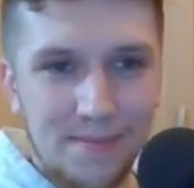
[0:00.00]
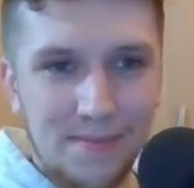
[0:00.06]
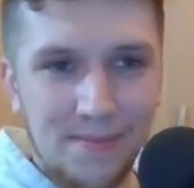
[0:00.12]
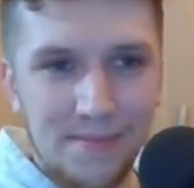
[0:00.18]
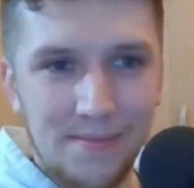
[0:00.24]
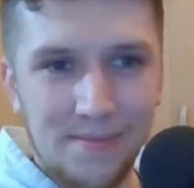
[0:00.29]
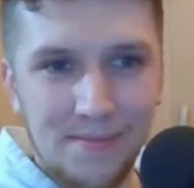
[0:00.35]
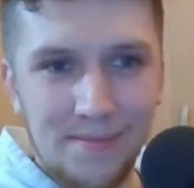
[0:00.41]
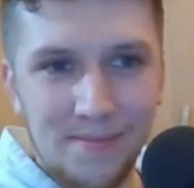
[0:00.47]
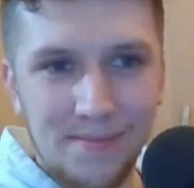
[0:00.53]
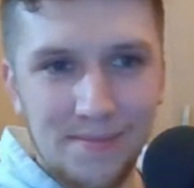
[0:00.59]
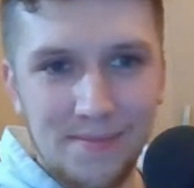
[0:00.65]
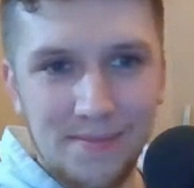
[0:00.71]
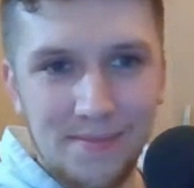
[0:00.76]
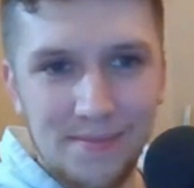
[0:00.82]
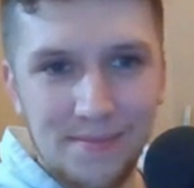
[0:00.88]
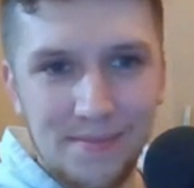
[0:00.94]

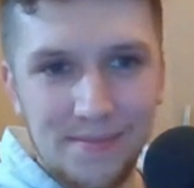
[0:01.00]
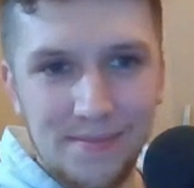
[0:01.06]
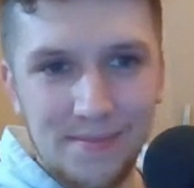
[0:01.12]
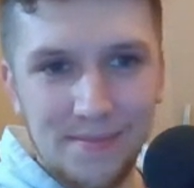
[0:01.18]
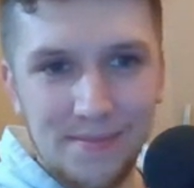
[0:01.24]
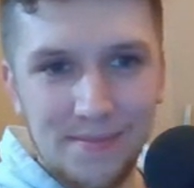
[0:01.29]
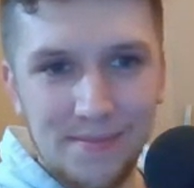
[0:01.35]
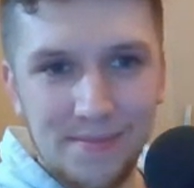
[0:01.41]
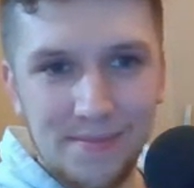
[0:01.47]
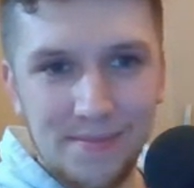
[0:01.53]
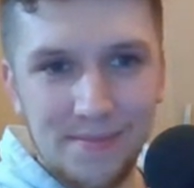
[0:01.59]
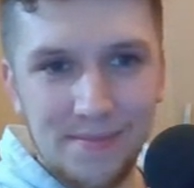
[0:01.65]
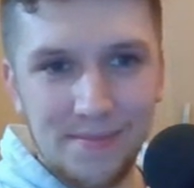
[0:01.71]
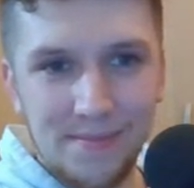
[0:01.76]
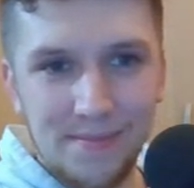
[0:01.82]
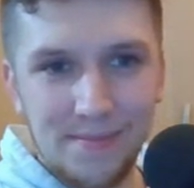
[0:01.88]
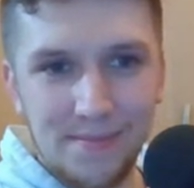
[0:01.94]

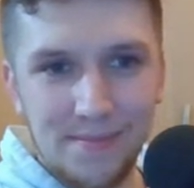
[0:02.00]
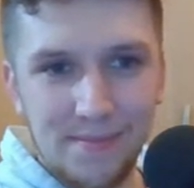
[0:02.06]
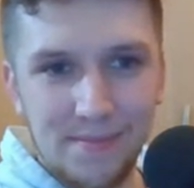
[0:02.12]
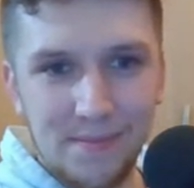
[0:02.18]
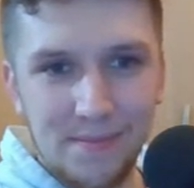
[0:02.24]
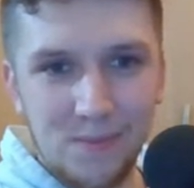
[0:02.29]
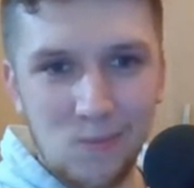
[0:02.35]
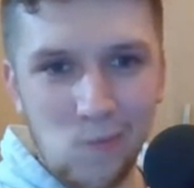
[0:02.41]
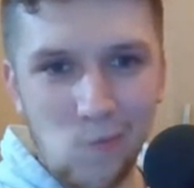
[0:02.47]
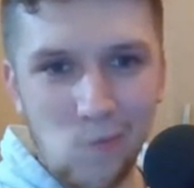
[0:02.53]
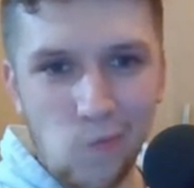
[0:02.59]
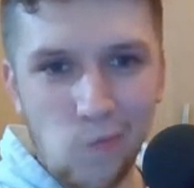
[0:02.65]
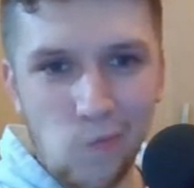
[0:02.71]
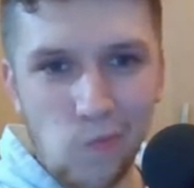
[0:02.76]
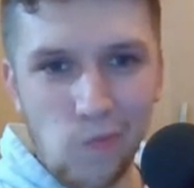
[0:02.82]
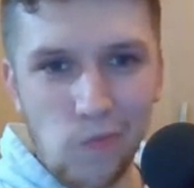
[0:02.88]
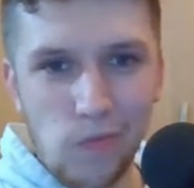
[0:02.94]

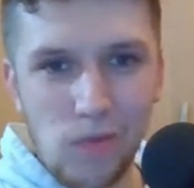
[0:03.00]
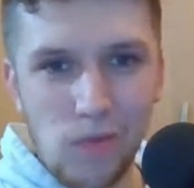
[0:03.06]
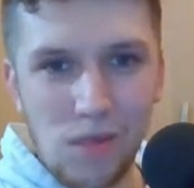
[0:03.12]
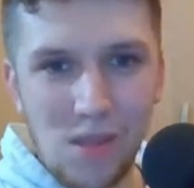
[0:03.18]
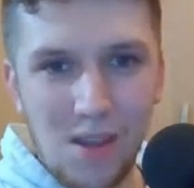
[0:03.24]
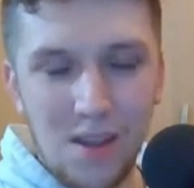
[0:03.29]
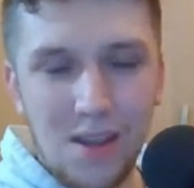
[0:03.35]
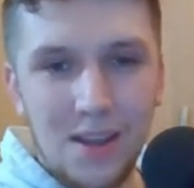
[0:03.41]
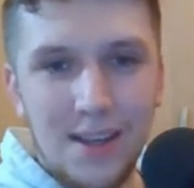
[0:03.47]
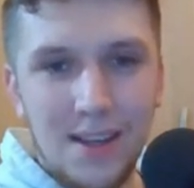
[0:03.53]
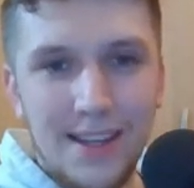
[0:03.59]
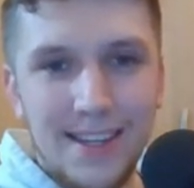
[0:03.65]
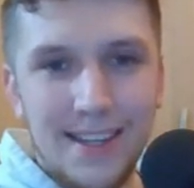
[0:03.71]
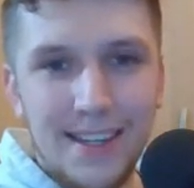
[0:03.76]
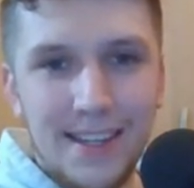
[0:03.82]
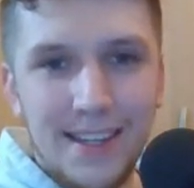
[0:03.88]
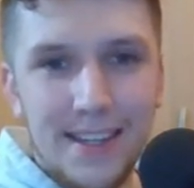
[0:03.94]

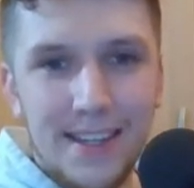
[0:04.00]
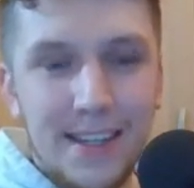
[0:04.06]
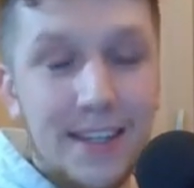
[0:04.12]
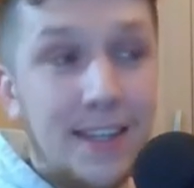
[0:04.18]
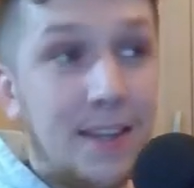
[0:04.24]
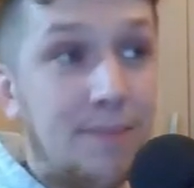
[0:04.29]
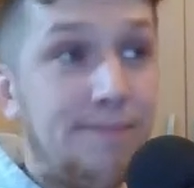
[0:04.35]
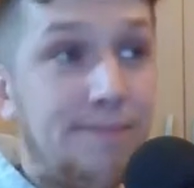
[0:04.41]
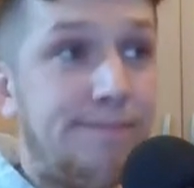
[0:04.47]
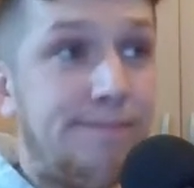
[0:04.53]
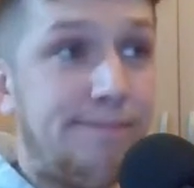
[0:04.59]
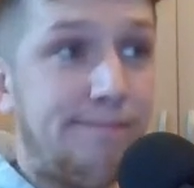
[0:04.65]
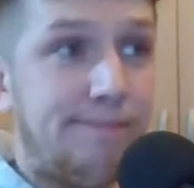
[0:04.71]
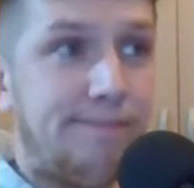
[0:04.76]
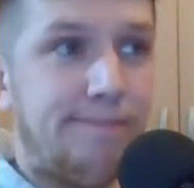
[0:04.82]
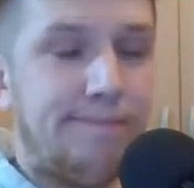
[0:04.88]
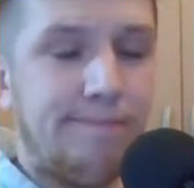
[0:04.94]

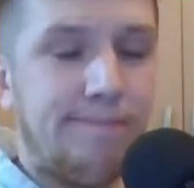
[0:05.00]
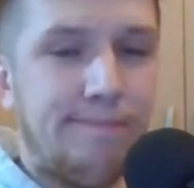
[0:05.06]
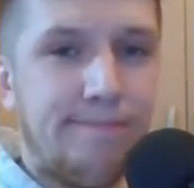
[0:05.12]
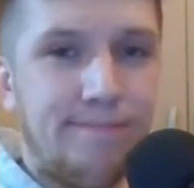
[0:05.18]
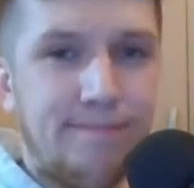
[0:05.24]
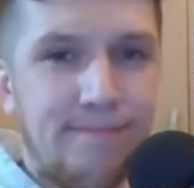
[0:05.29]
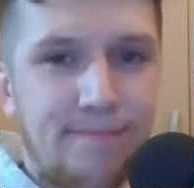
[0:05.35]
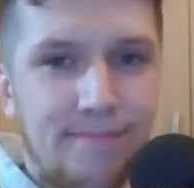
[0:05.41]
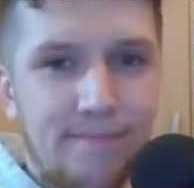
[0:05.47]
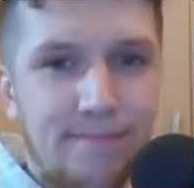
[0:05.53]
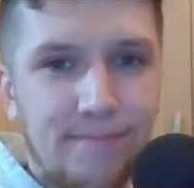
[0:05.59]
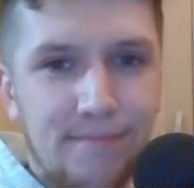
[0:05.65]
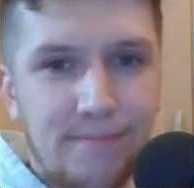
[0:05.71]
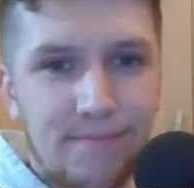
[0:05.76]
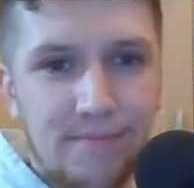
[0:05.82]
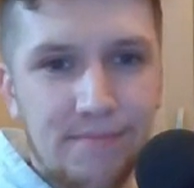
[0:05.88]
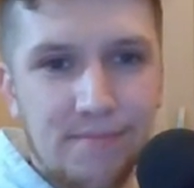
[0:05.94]

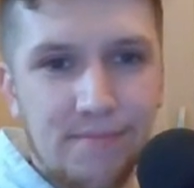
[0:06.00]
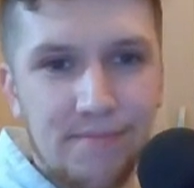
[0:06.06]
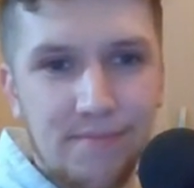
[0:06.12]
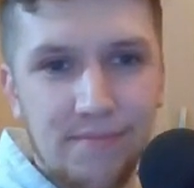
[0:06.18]
[no speech]